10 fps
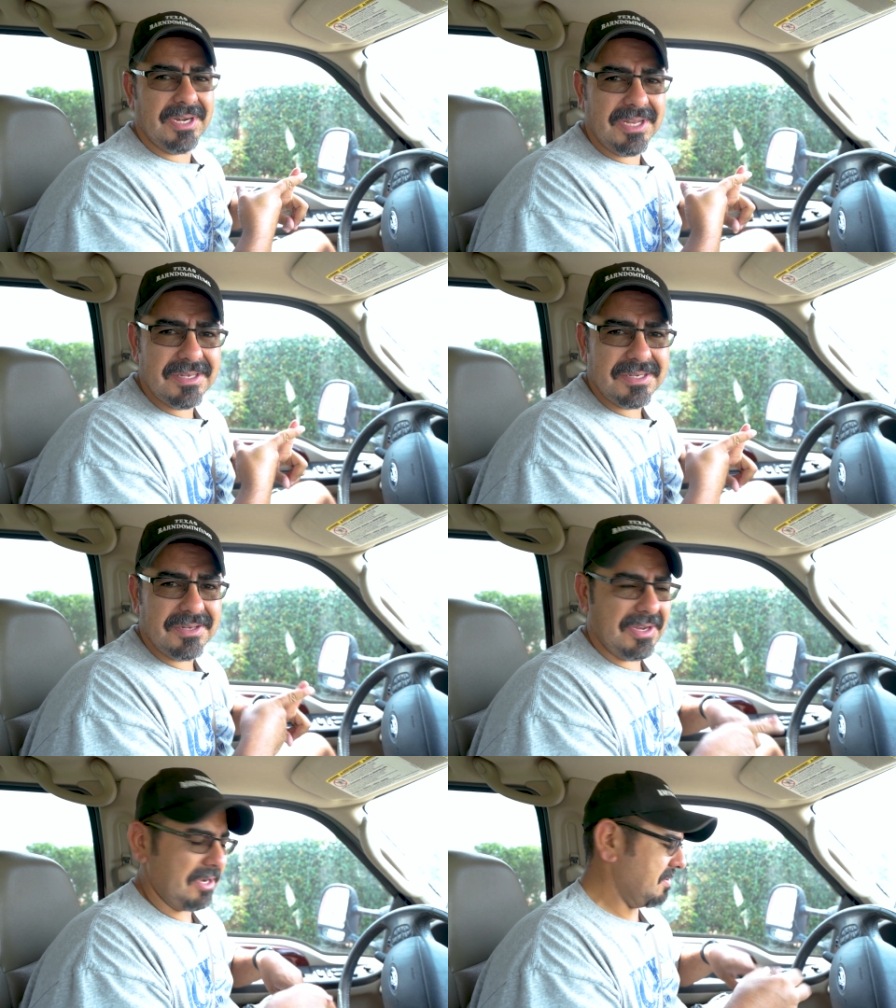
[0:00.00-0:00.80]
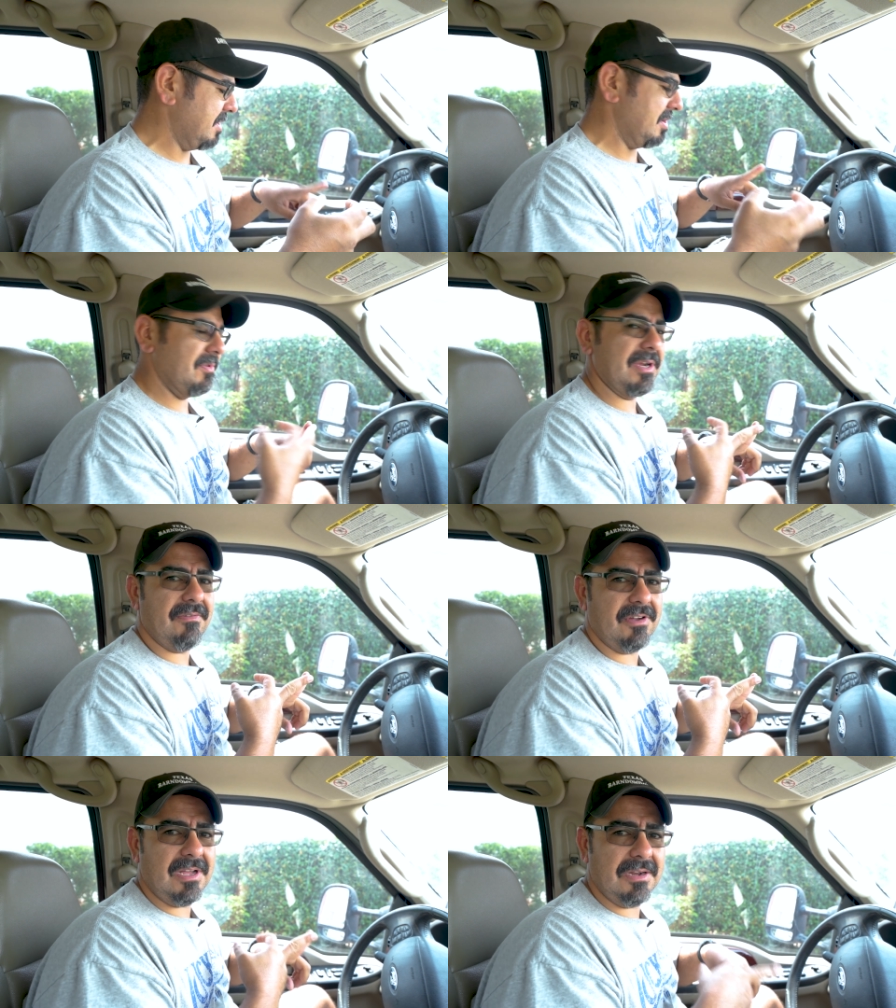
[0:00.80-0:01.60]
onions, you can do it. You want
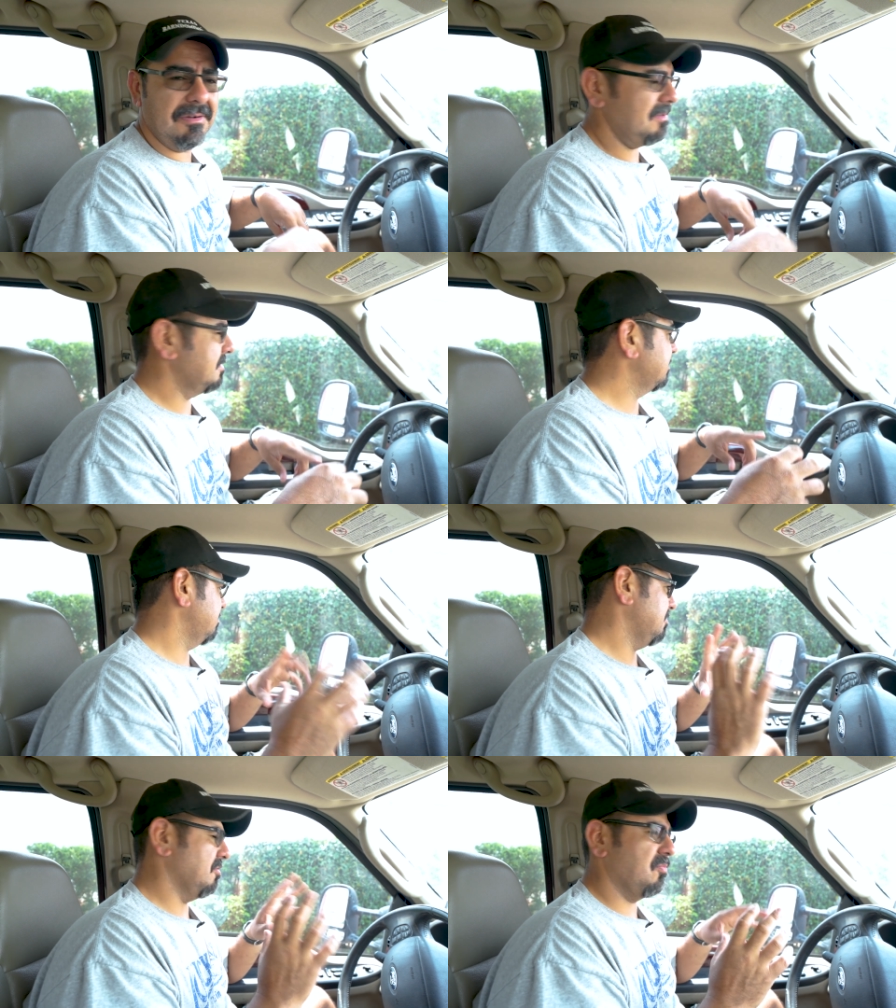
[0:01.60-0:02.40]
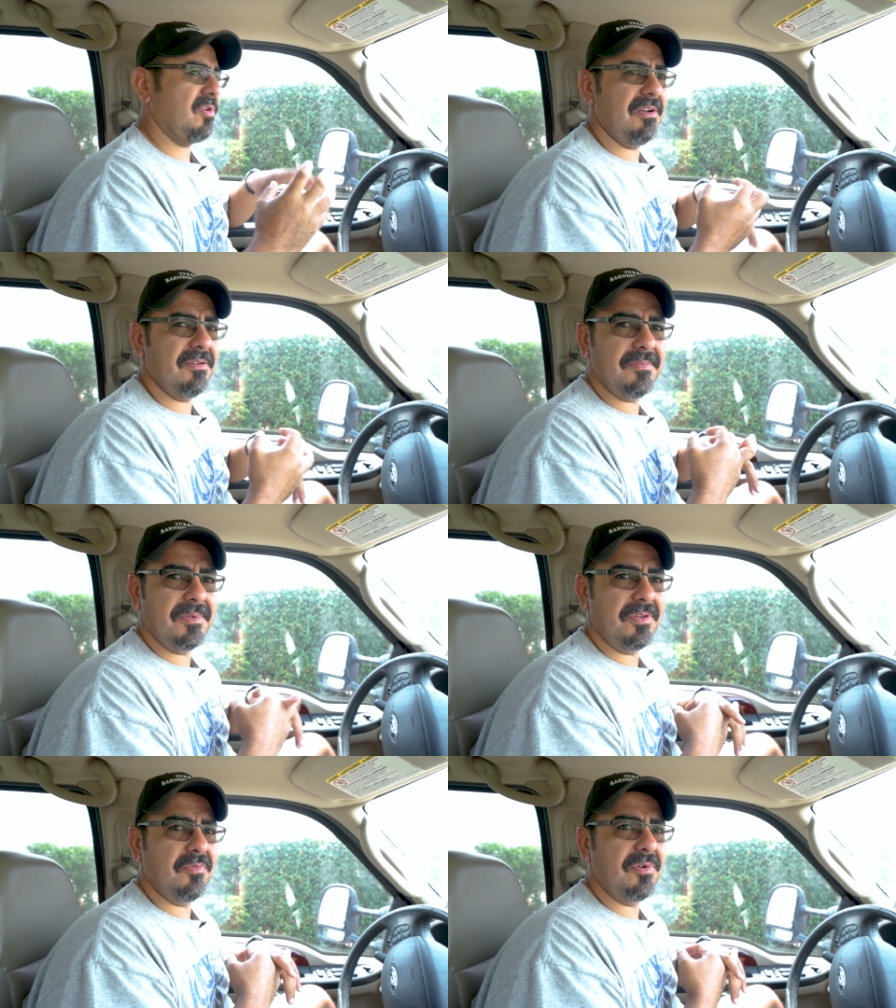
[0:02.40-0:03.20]
avocado, no problem.
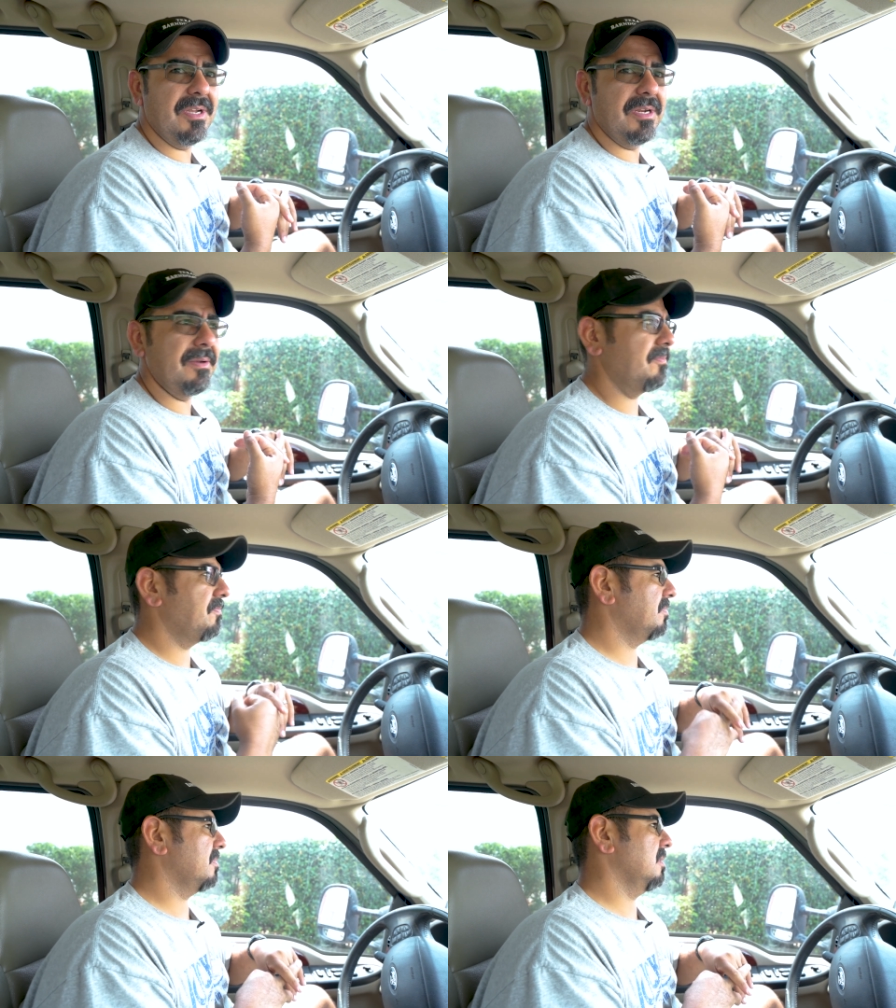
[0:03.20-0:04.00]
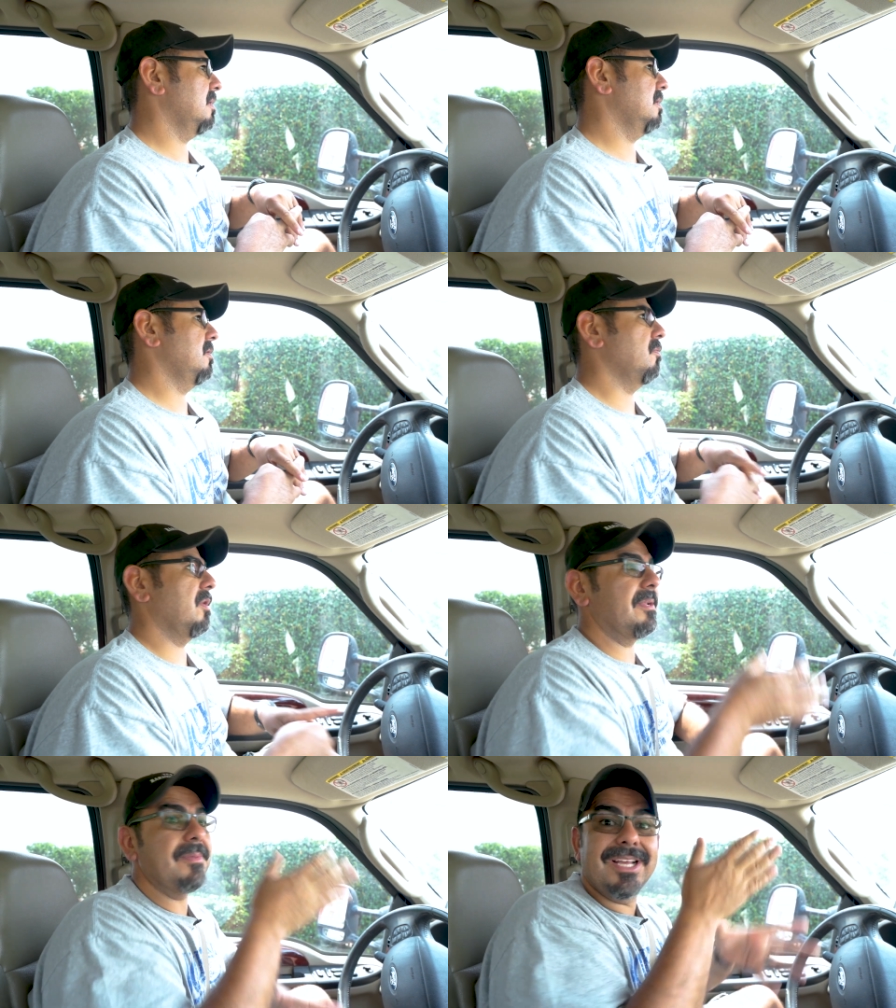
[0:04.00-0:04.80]
You want, you
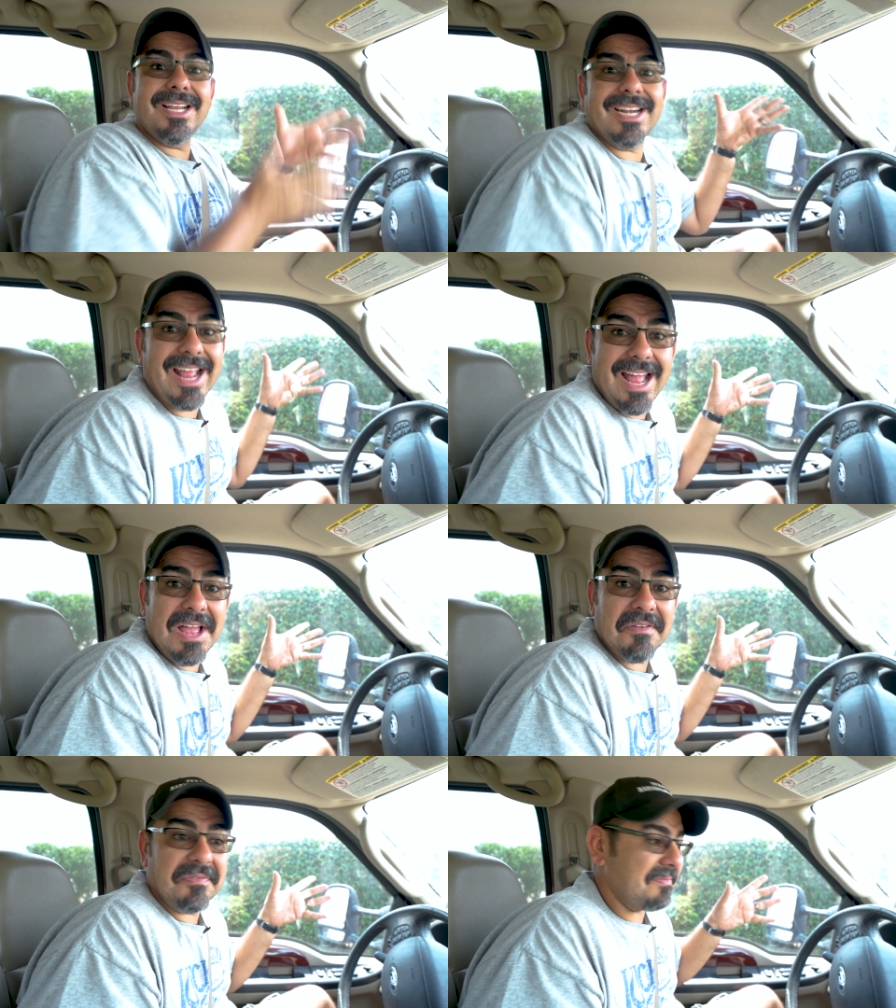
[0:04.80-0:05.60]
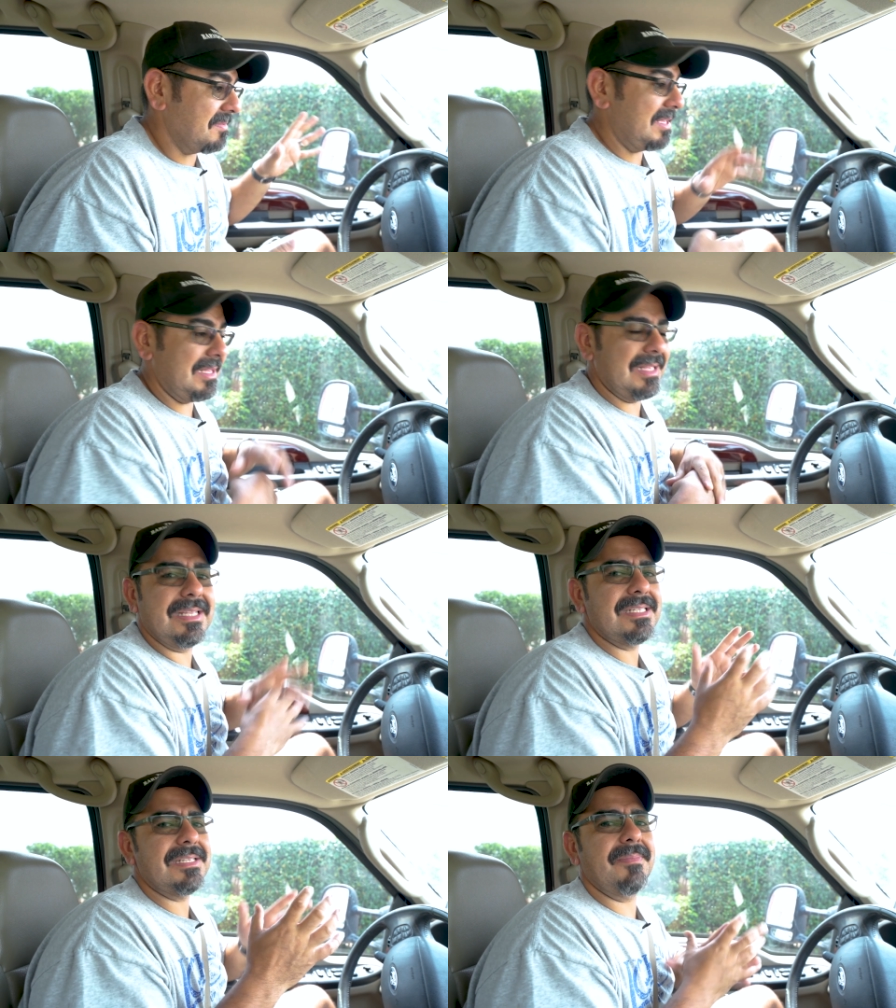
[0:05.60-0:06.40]
want them to cut in half, it
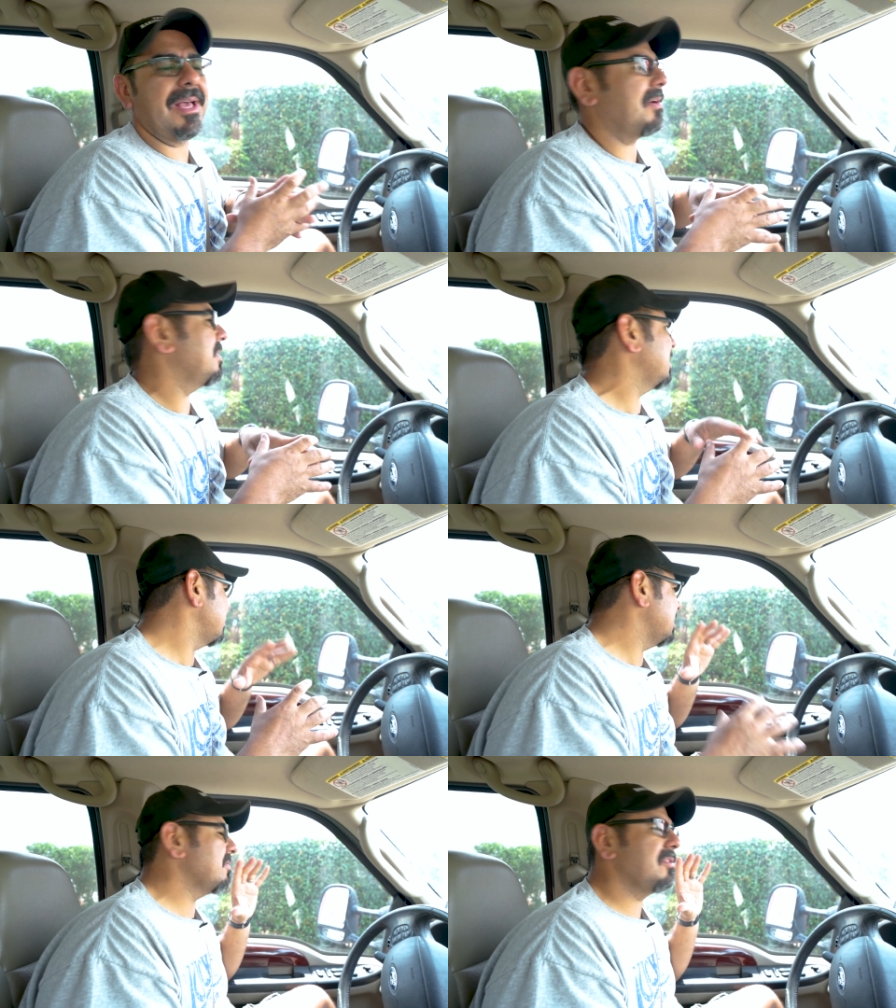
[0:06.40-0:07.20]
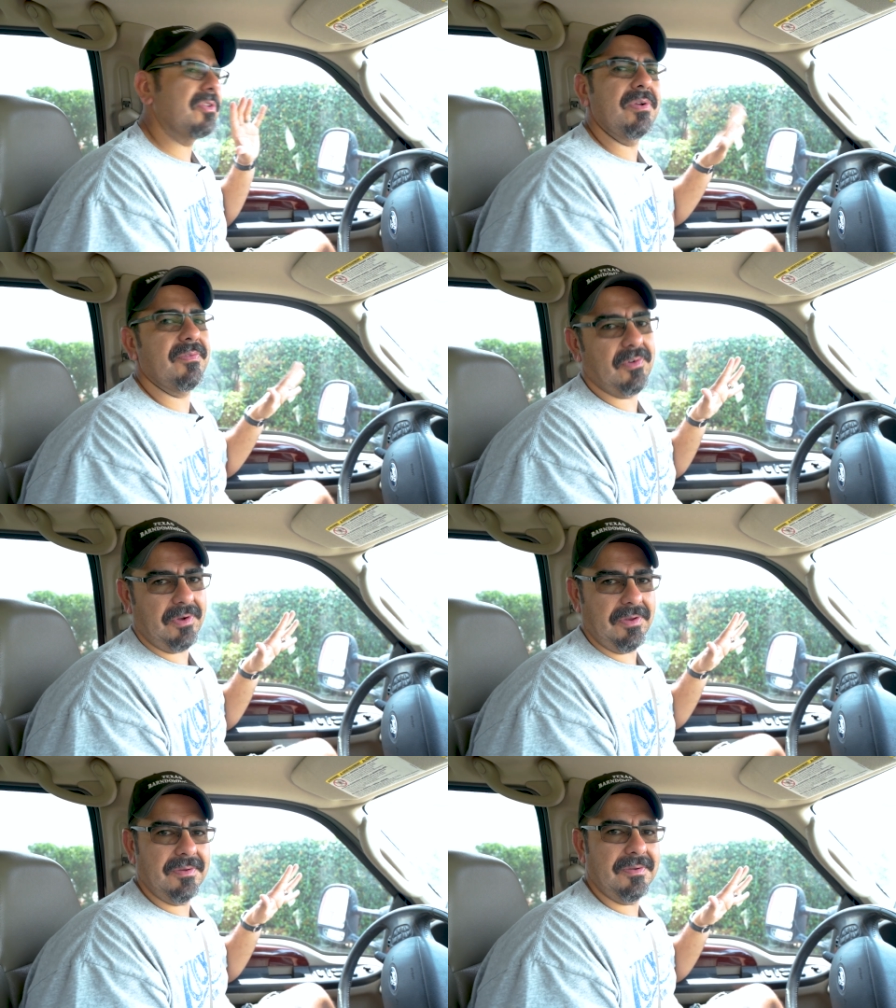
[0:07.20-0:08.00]
doesn't matter. They, will do it
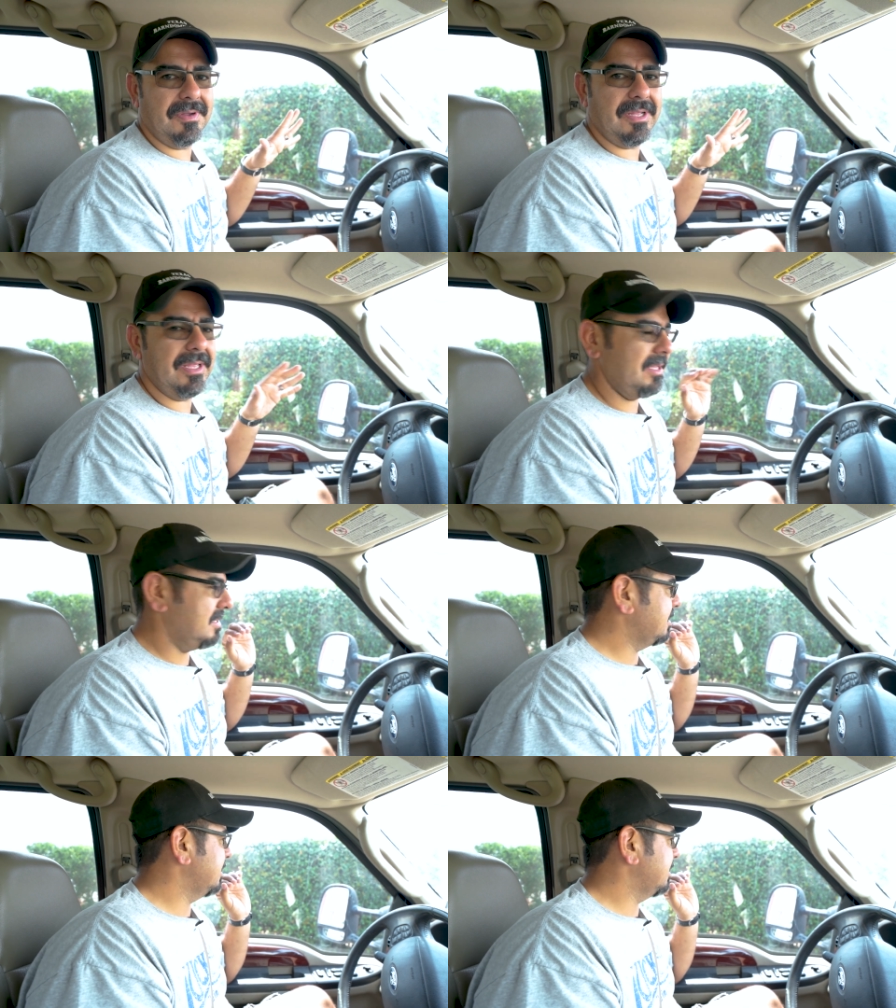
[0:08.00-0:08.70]
for you. Okay, it's